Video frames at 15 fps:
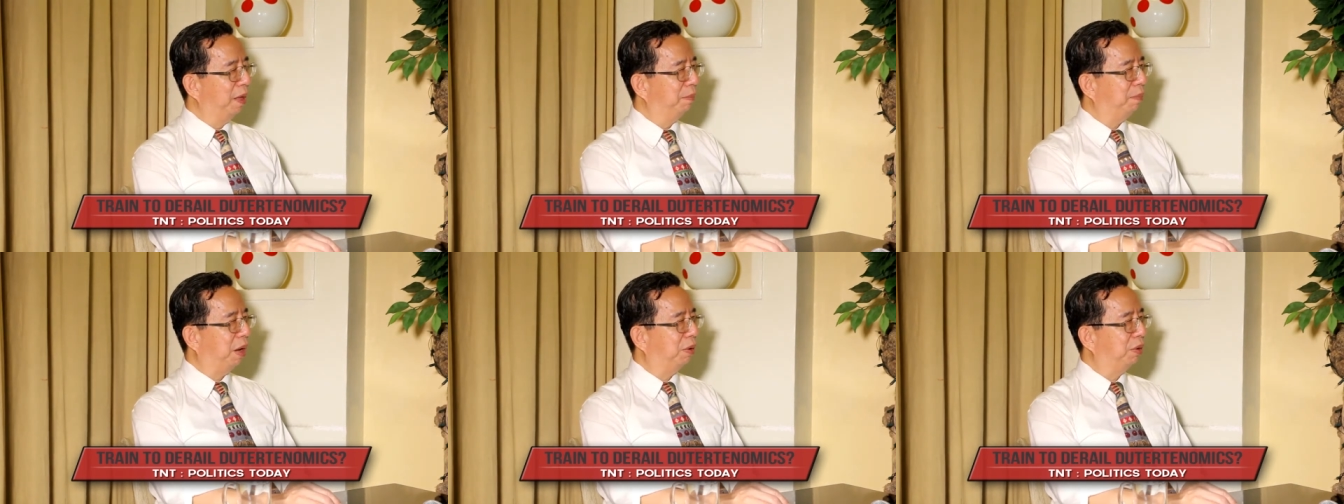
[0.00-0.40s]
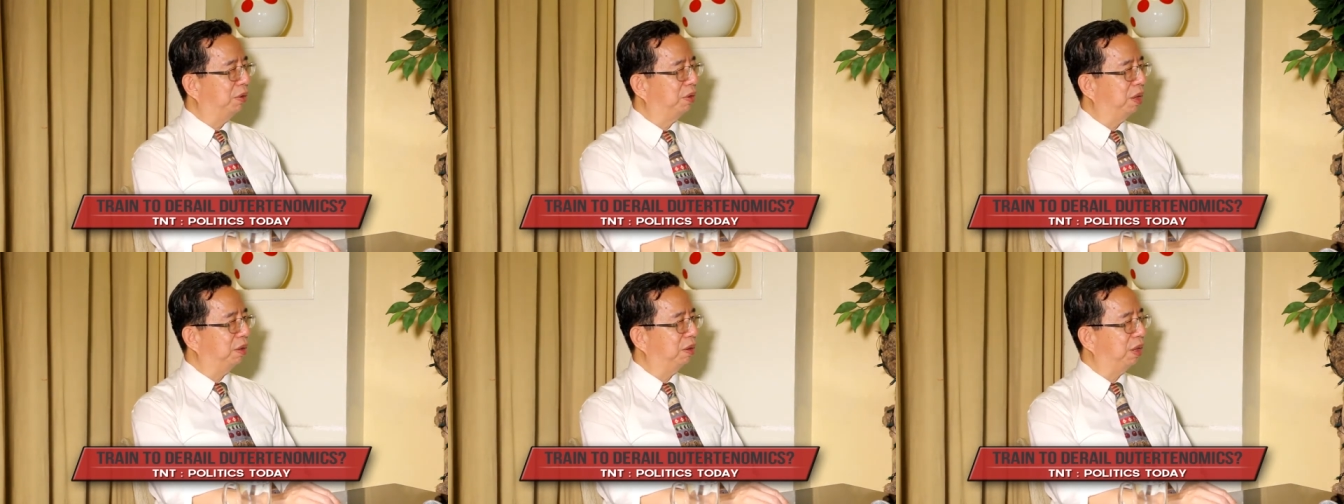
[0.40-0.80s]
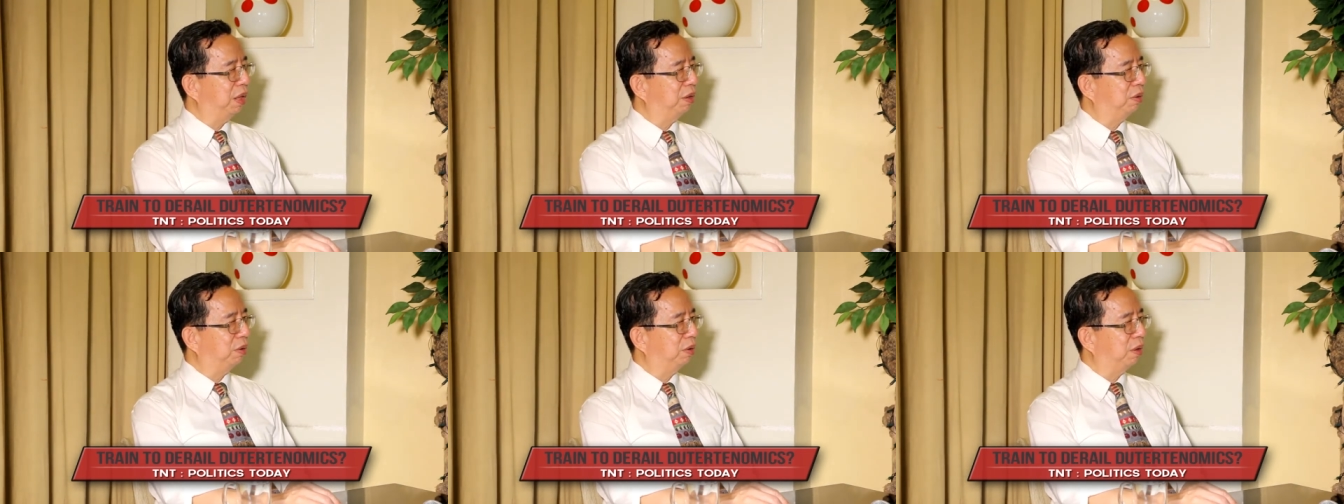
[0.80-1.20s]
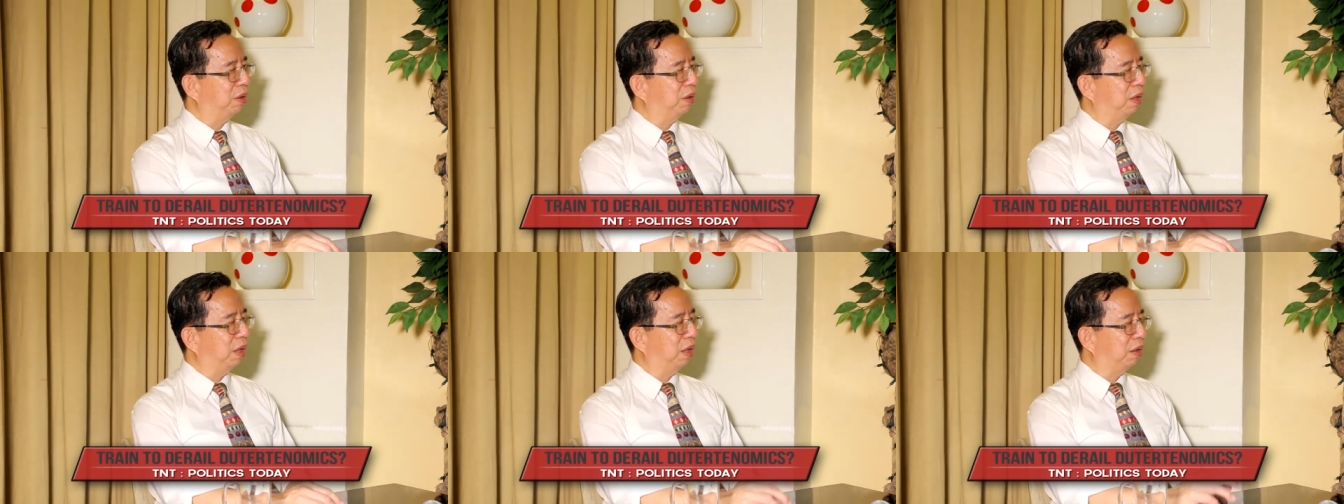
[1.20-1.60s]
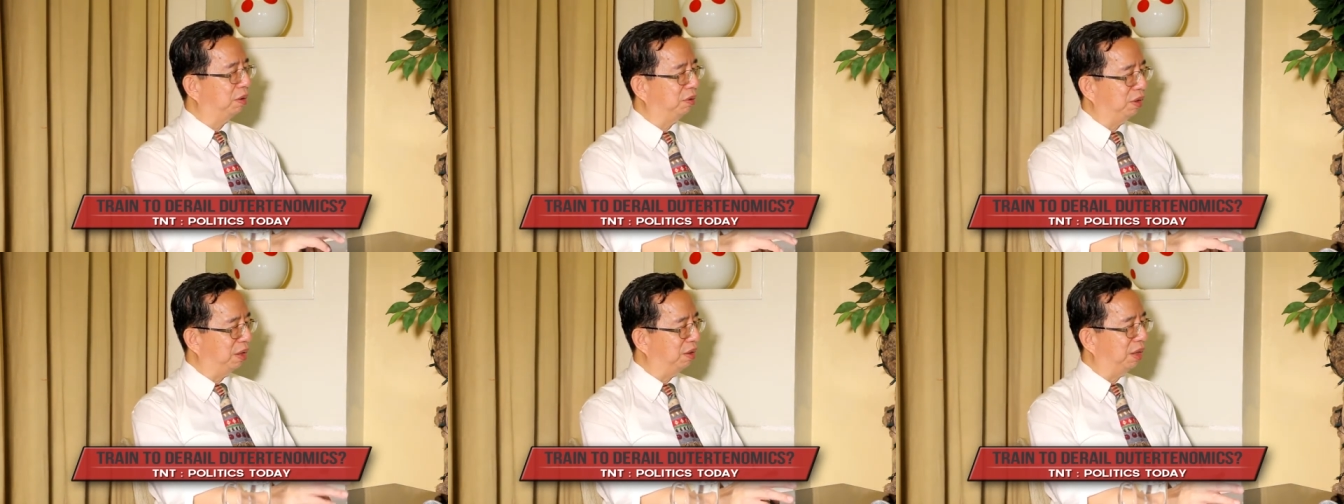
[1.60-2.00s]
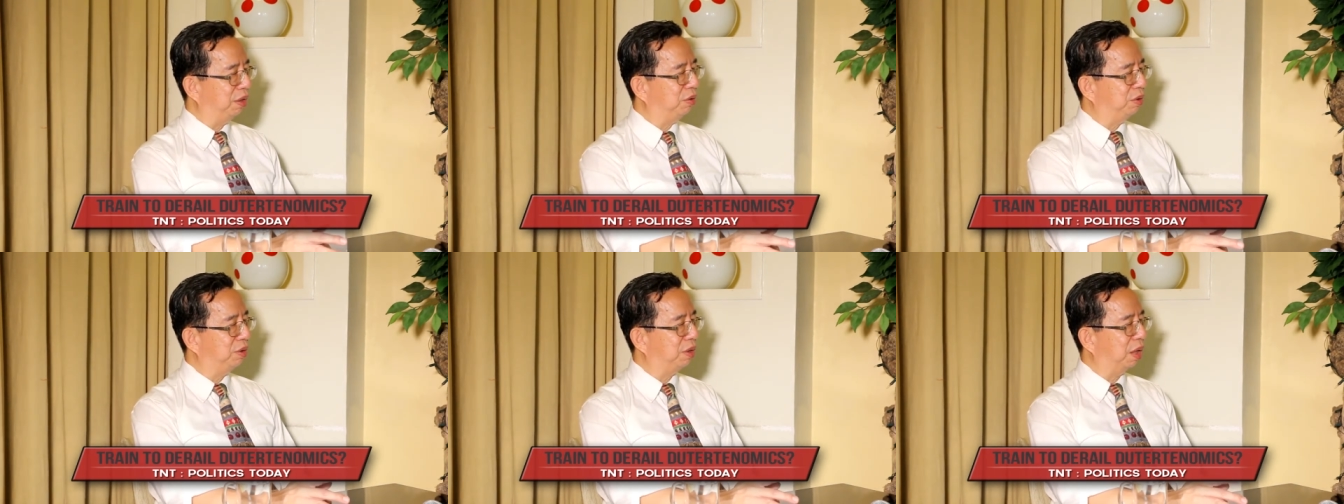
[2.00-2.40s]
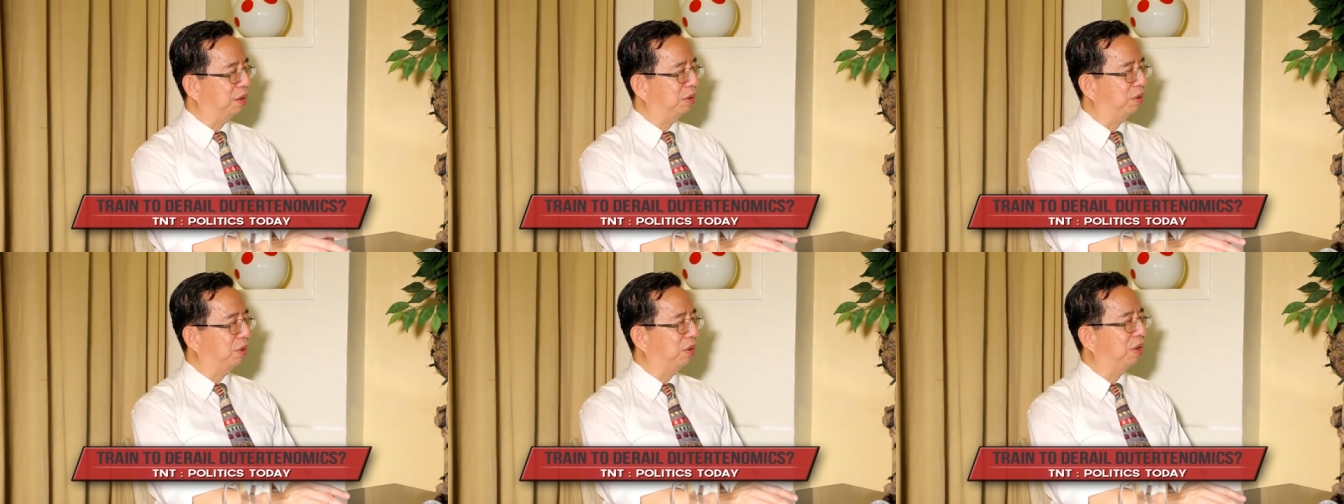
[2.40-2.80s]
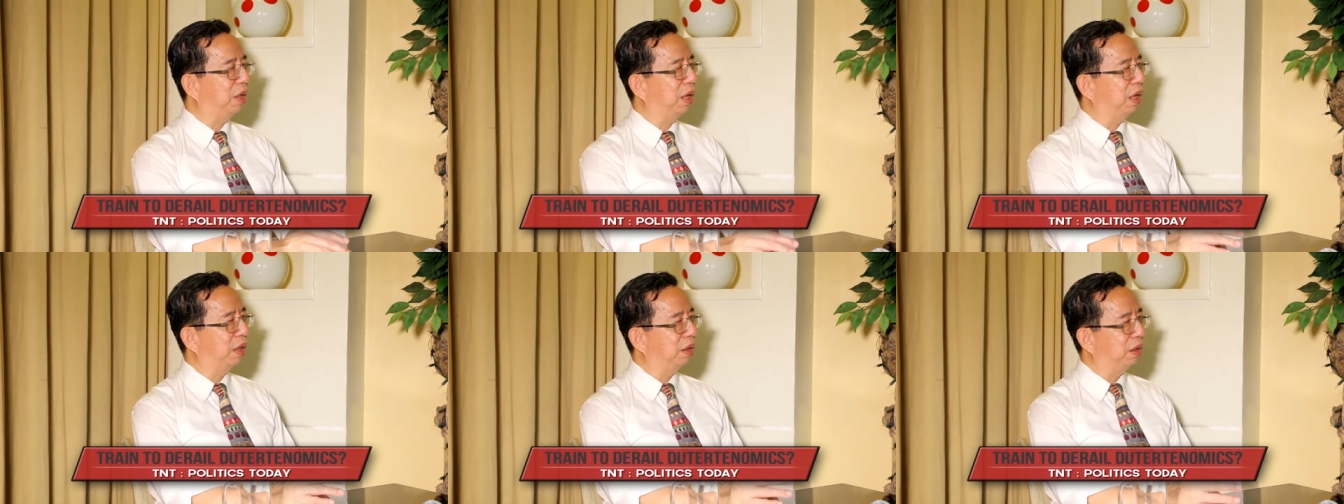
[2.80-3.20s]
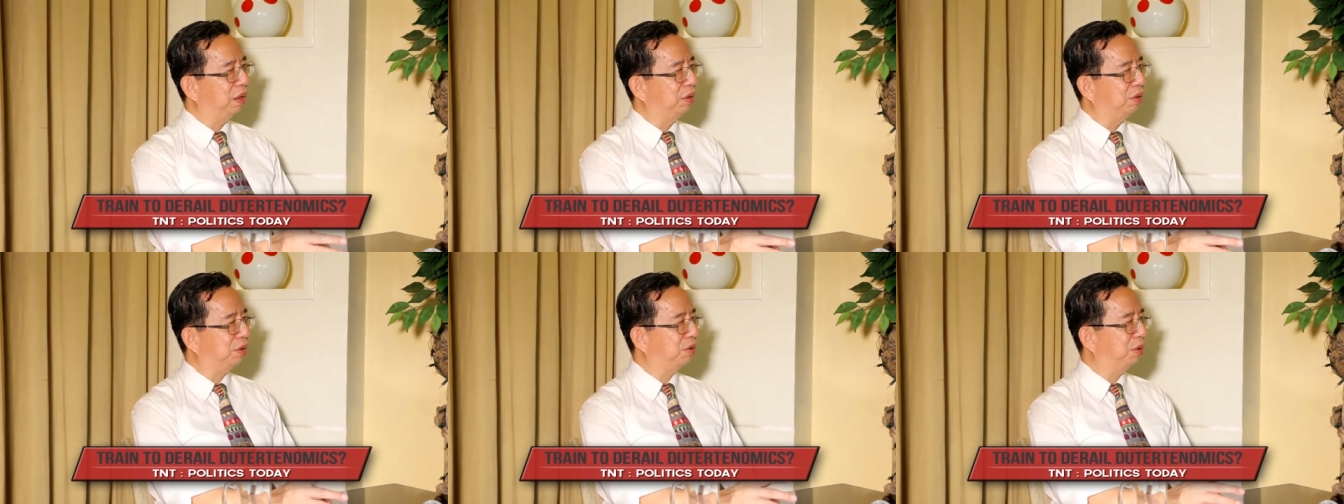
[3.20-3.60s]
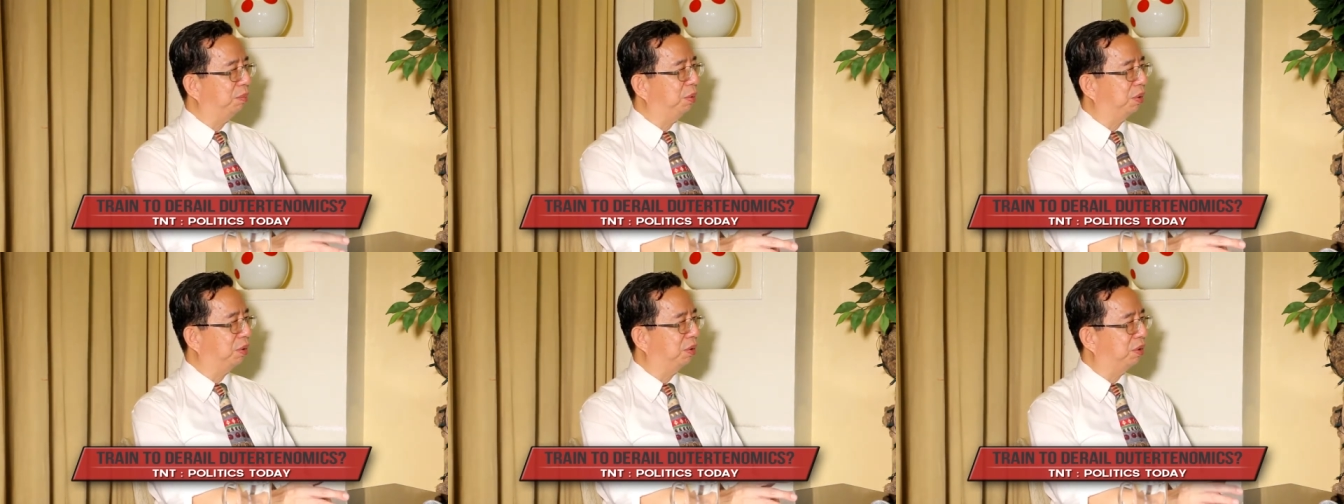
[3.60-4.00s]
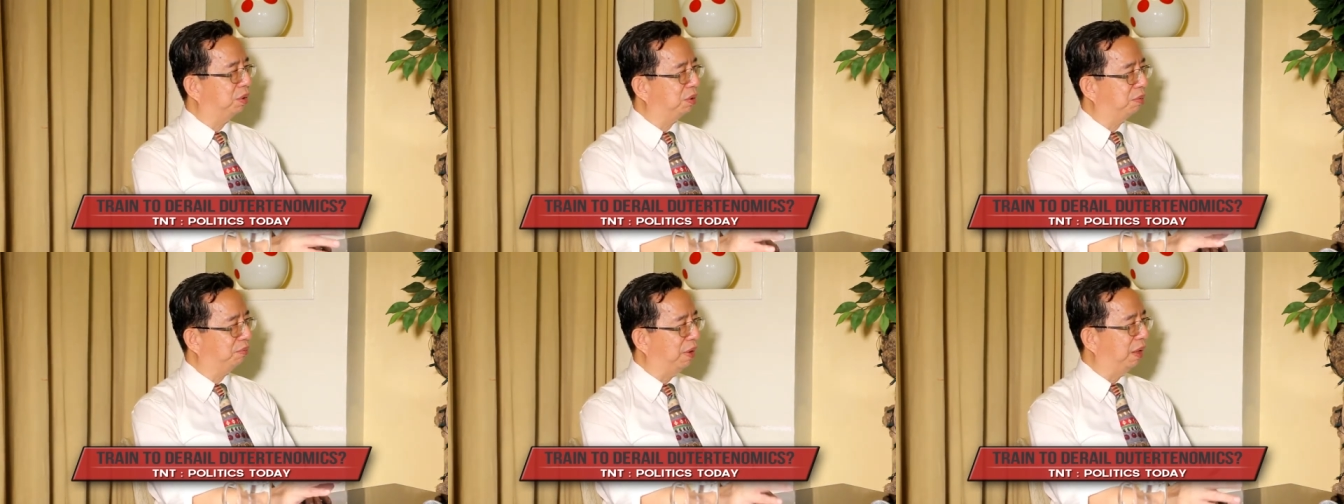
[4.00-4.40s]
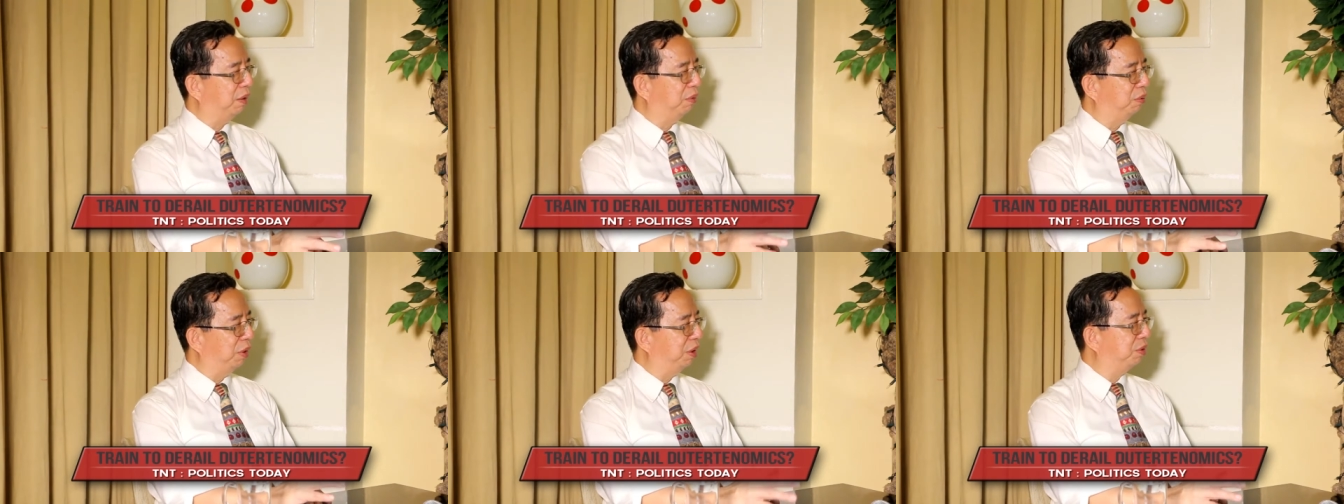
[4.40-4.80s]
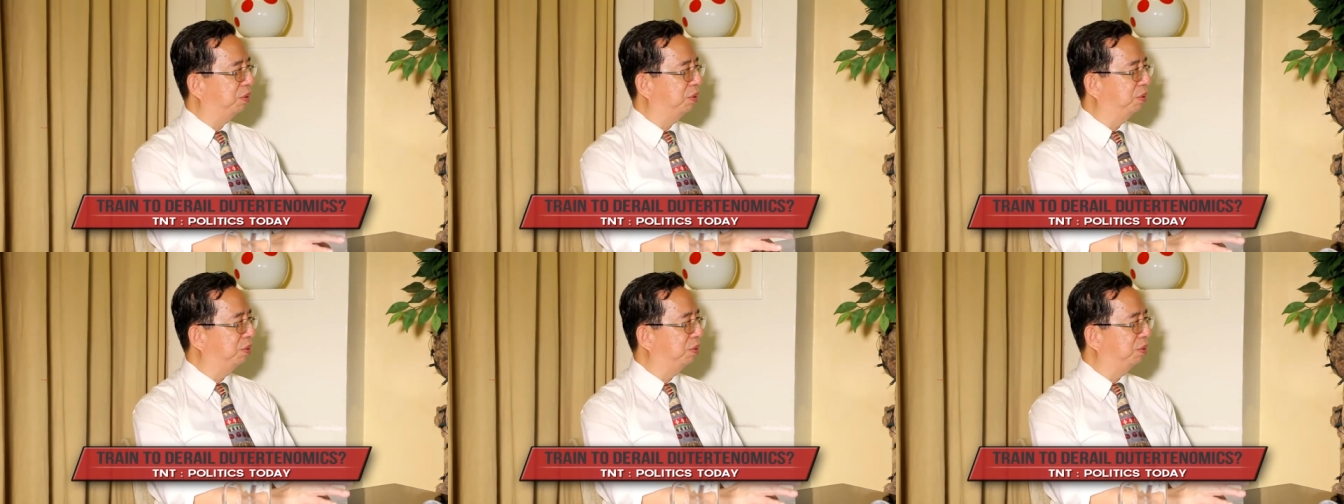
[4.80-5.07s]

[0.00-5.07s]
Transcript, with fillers: power generator uh, generation sector and the distributors find ways to